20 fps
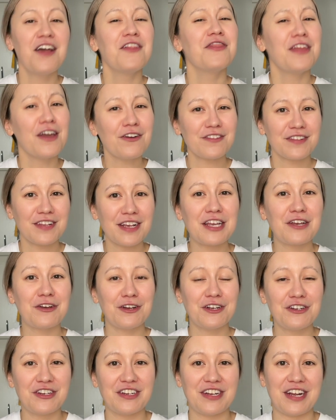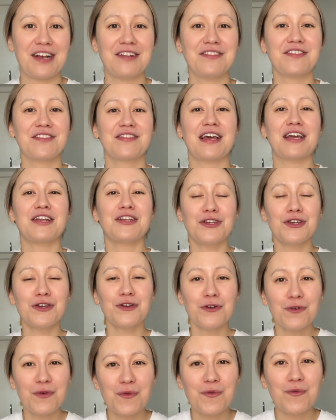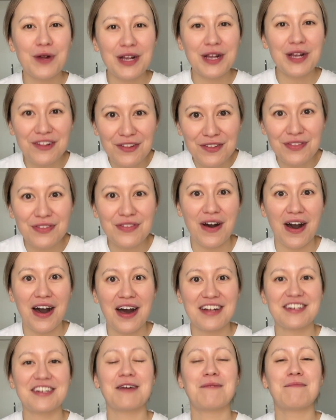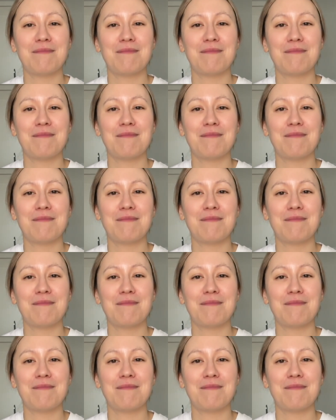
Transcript: there's a good chance that you will not